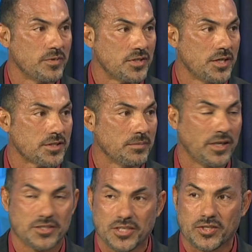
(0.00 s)
position,
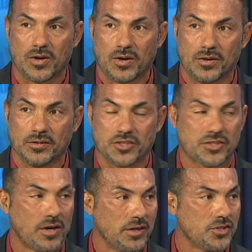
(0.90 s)
because he's earned the
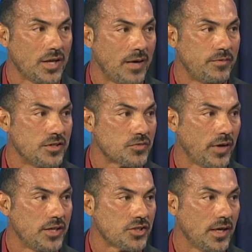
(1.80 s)
starting job for this
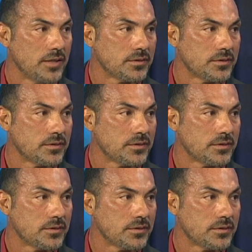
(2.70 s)
franchise.